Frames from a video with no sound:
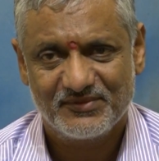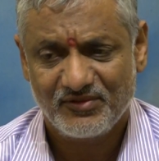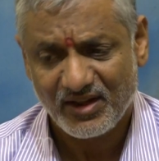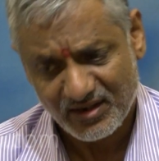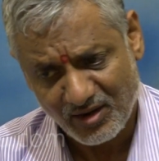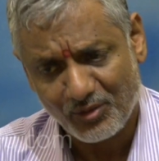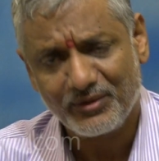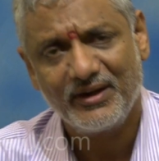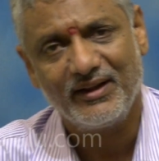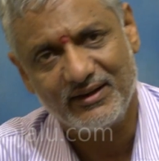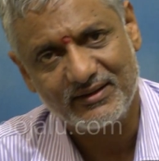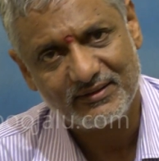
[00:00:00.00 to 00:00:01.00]
We are
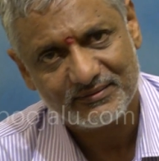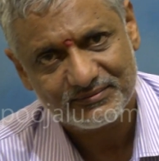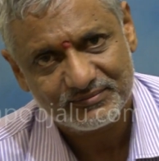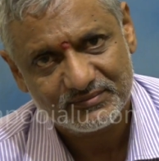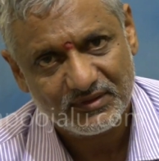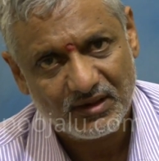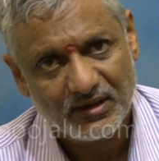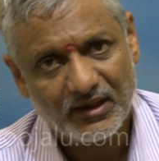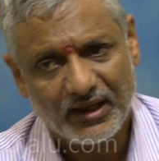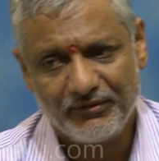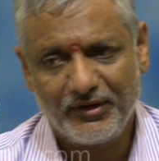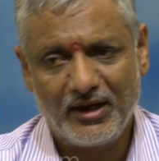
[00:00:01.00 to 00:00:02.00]
counting it.
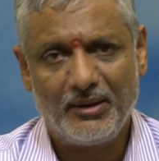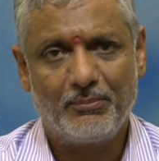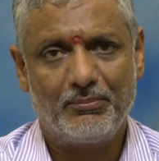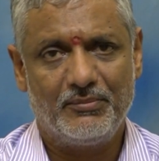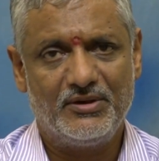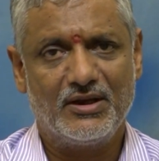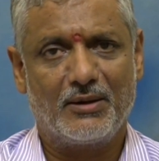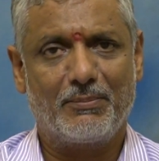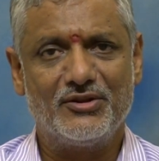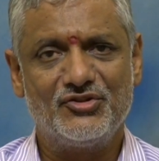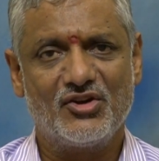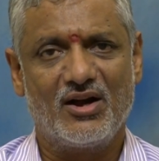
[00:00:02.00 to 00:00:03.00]
Every year
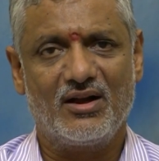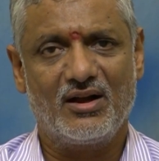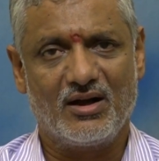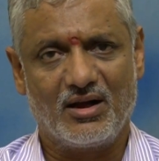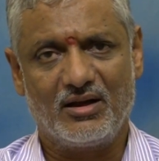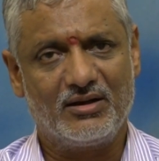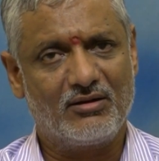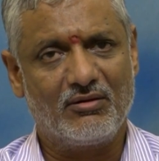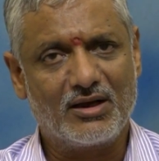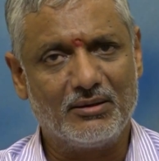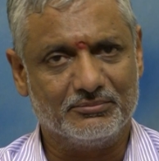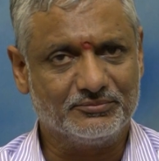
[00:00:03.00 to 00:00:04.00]
Panchanga, it will
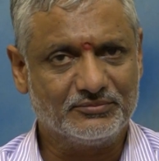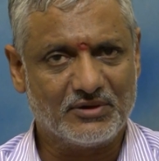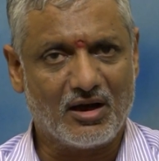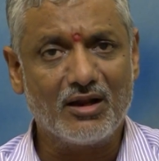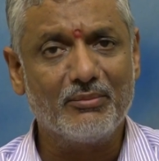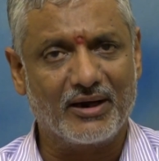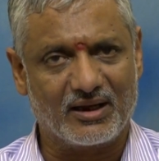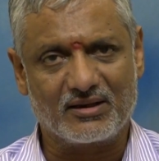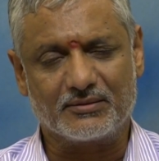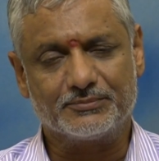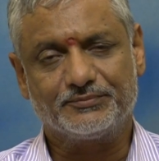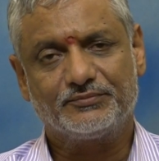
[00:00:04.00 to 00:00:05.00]
come,
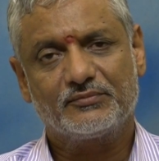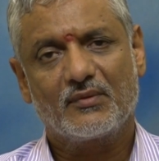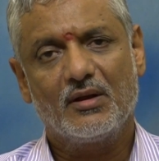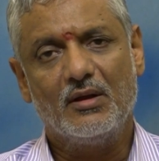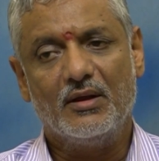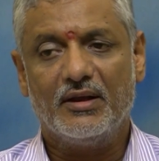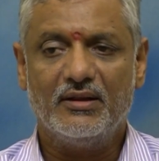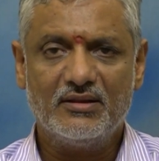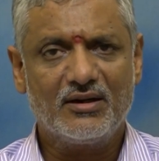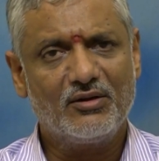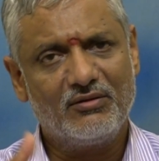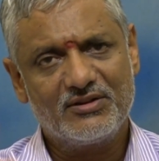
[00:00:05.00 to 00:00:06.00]
almanac. In
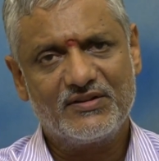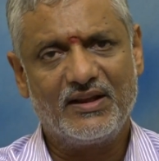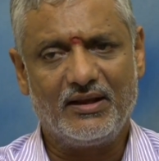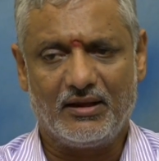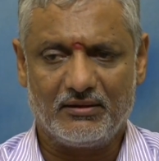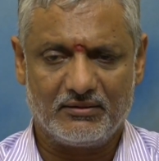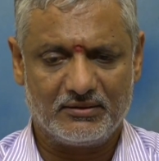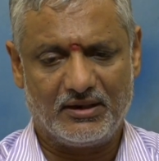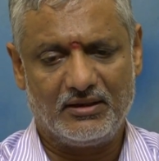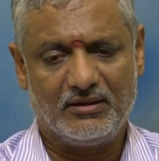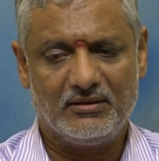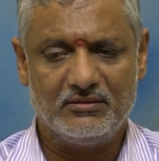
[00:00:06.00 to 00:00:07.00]
that you will see
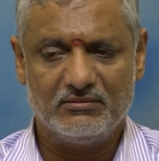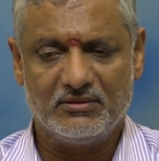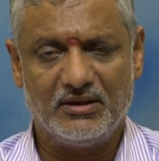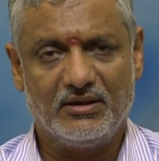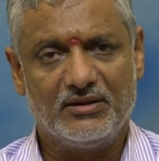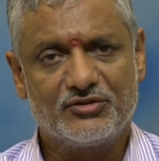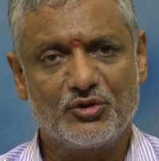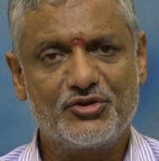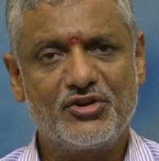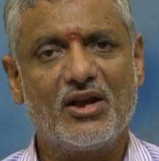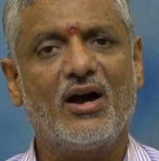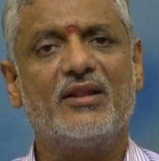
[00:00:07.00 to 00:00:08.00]
the, the
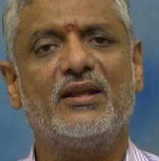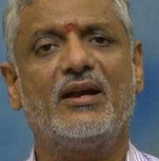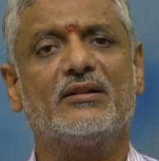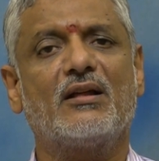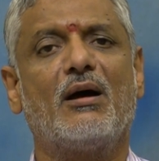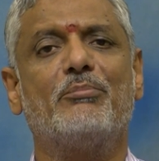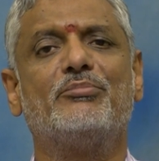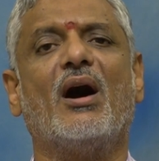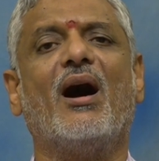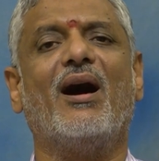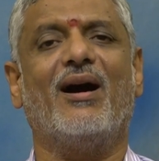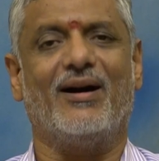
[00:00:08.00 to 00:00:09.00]
Srishtiya, the
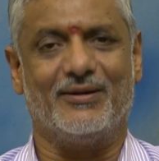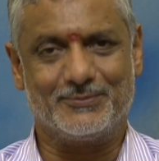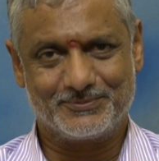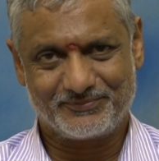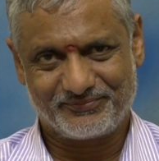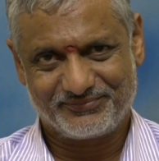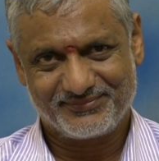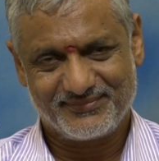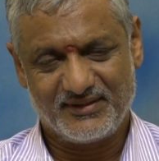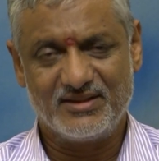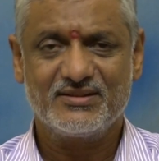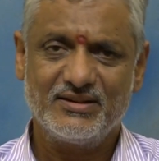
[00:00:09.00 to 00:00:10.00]
Gatabdaha
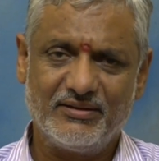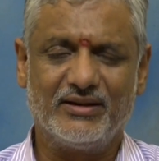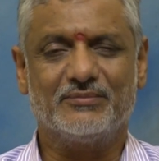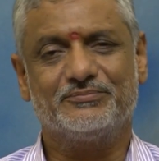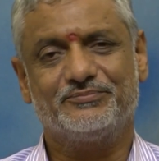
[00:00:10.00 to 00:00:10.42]
is given.